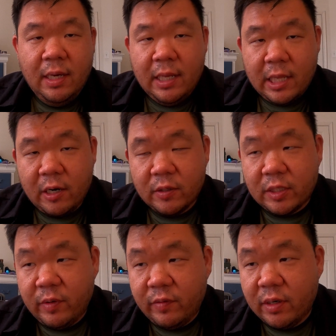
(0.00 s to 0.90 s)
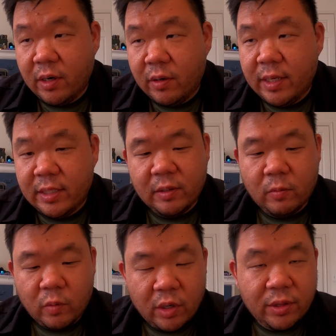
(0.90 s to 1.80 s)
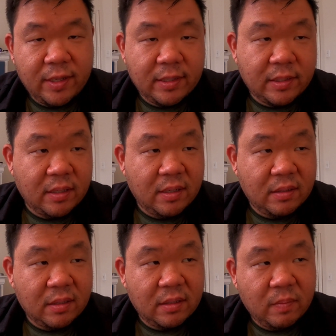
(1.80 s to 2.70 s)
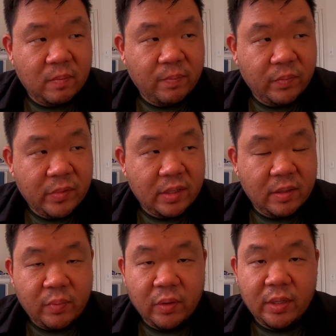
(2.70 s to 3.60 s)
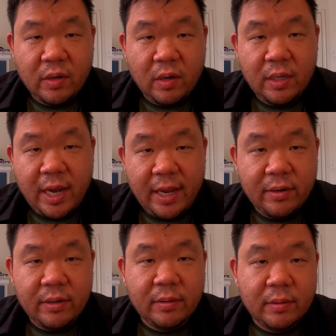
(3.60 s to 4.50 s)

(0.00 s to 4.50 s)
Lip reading: Now I know some of you go, is it worth it to pull an all-nighter